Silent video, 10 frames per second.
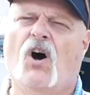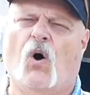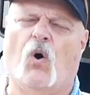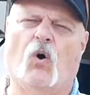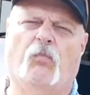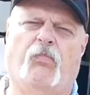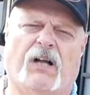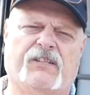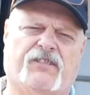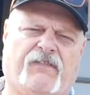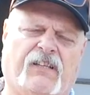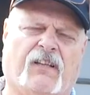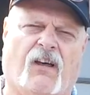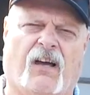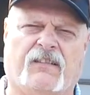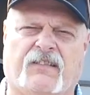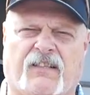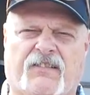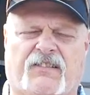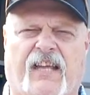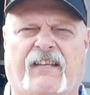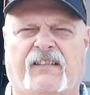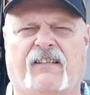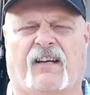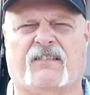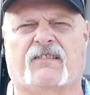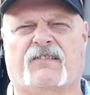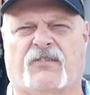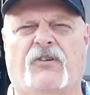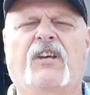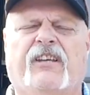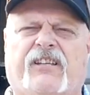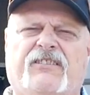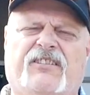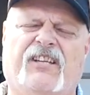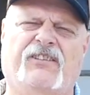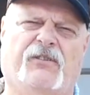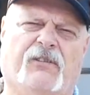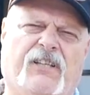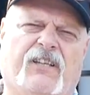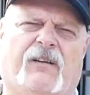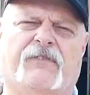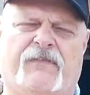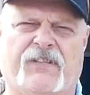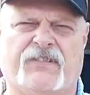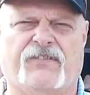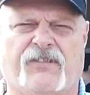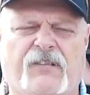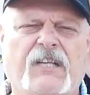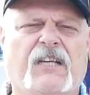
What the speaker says: whole bunch of in-laws and extended cousins who continually come to visit you?